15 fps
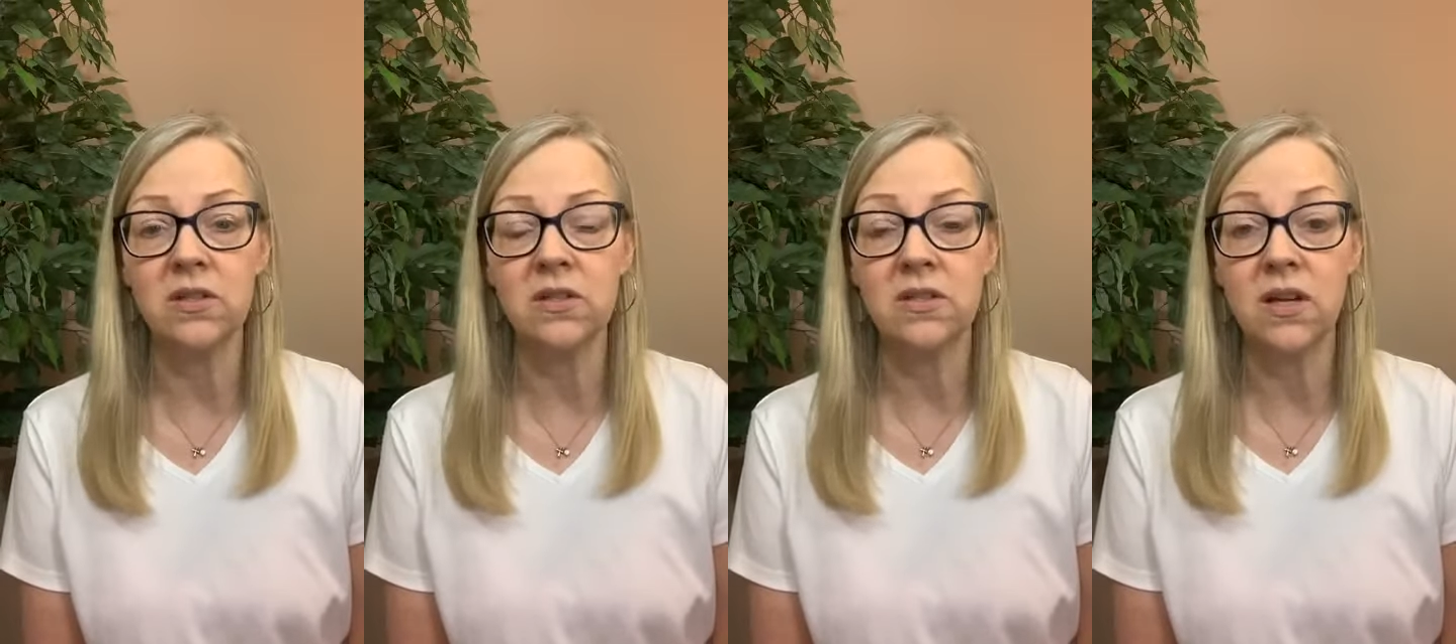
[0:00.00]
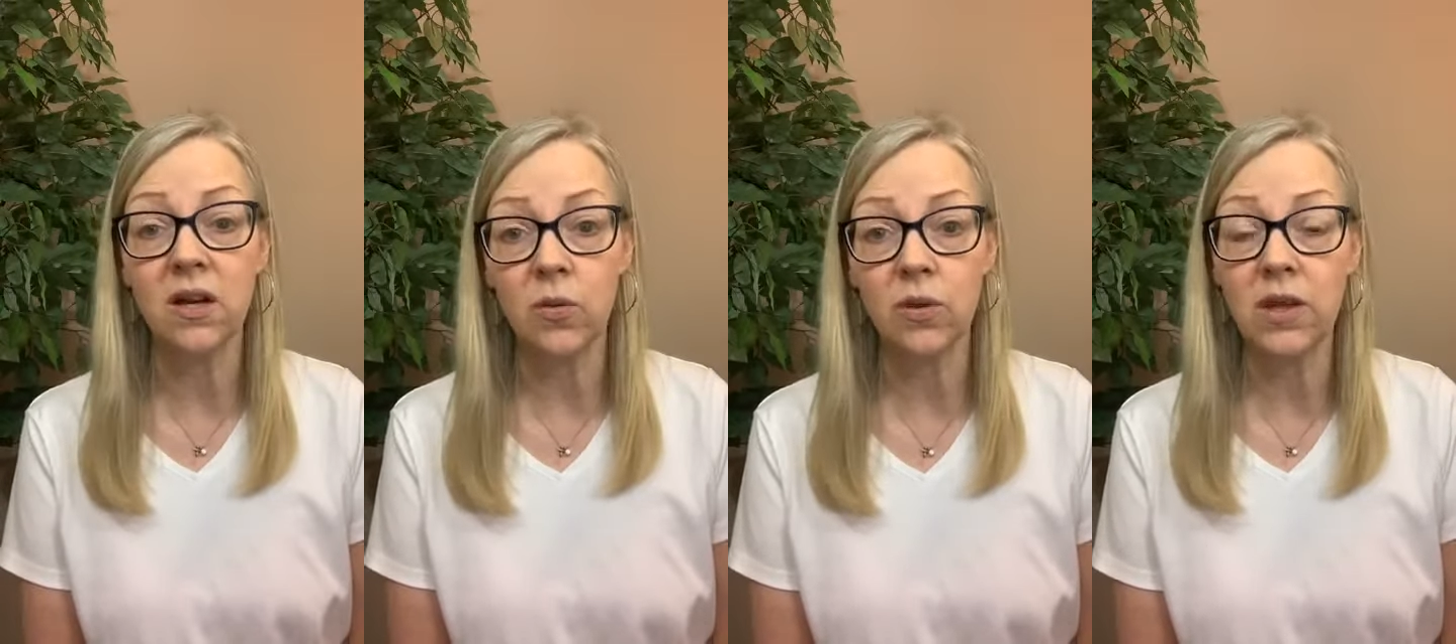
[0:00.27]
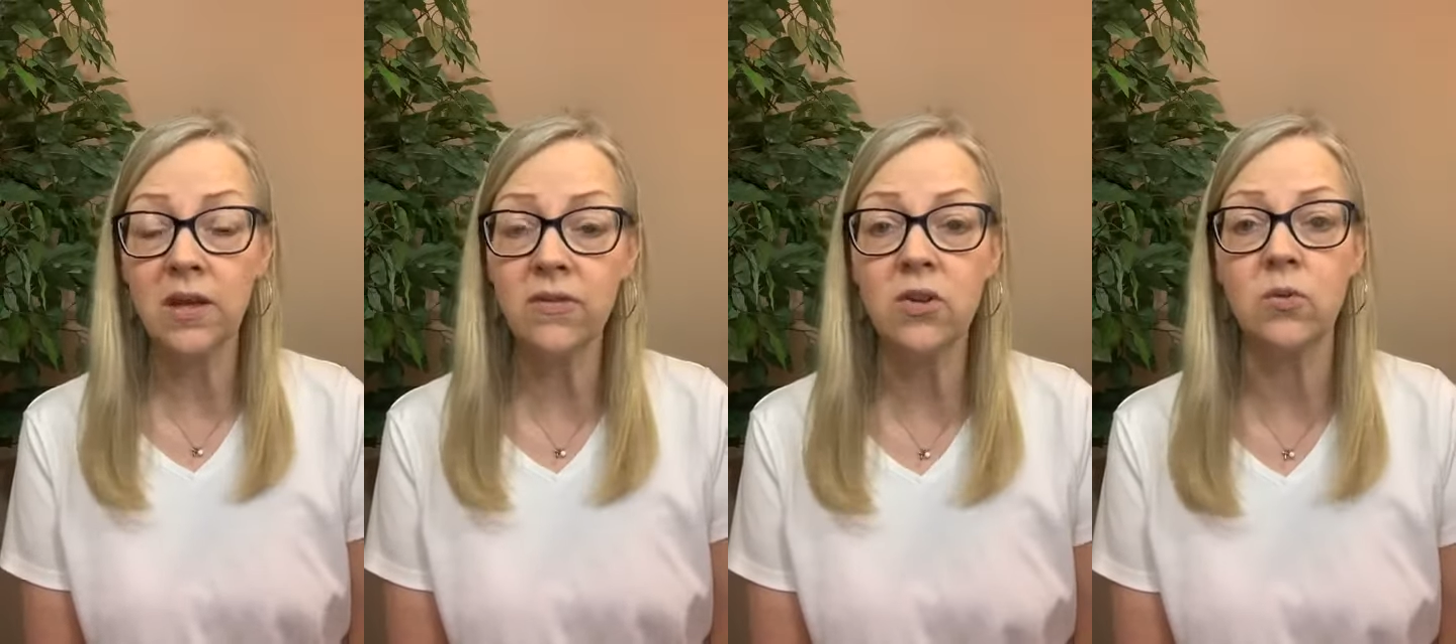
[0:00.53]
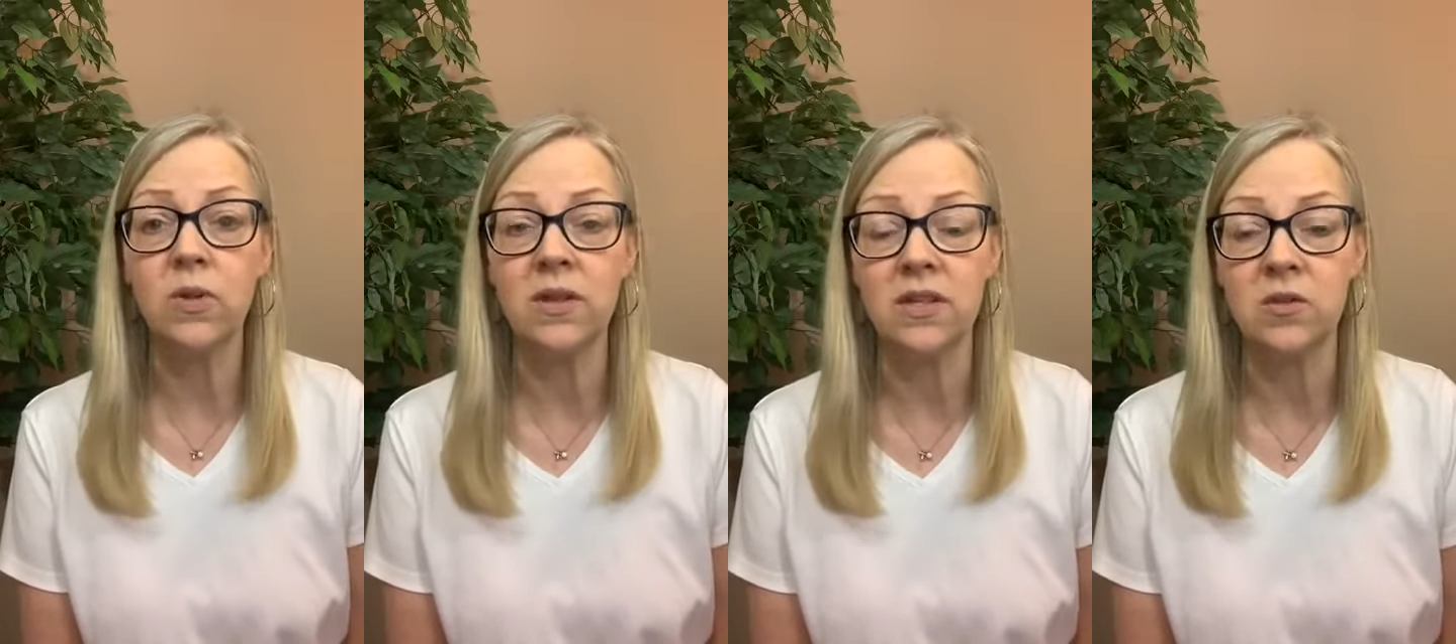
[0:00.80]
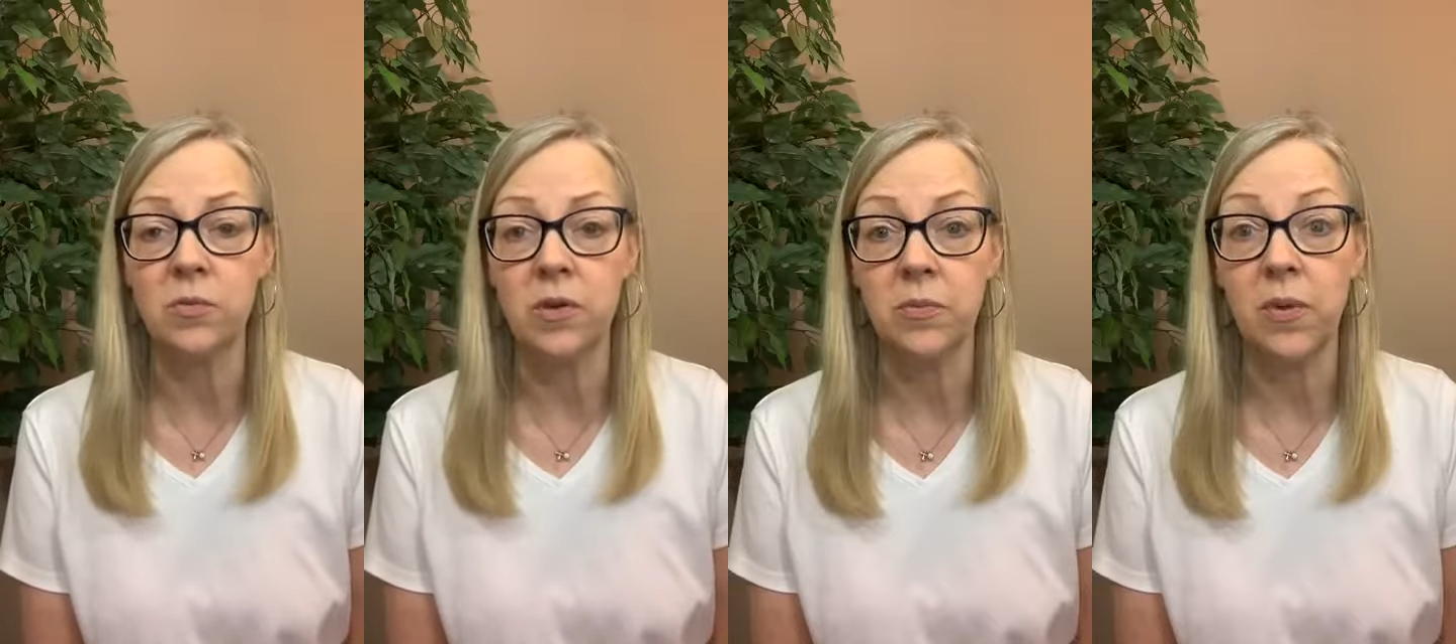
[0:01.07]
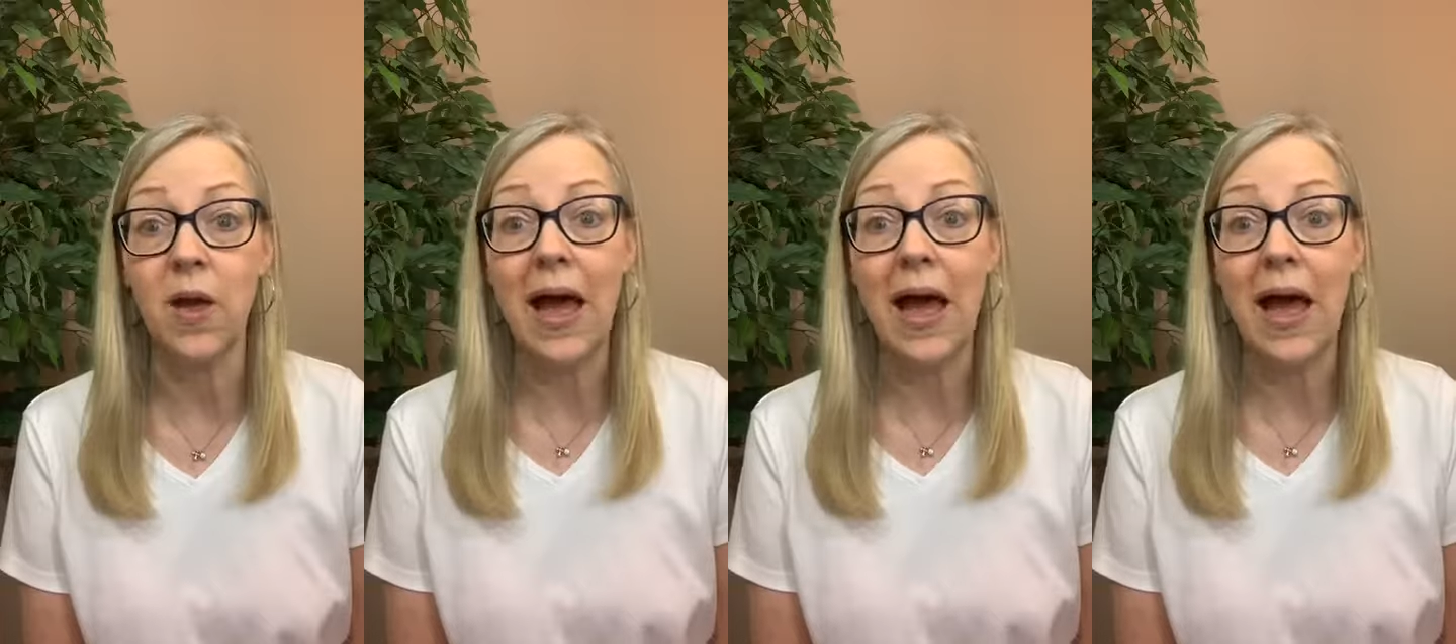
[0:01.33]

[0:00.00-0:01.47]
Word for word: stuck living with these people?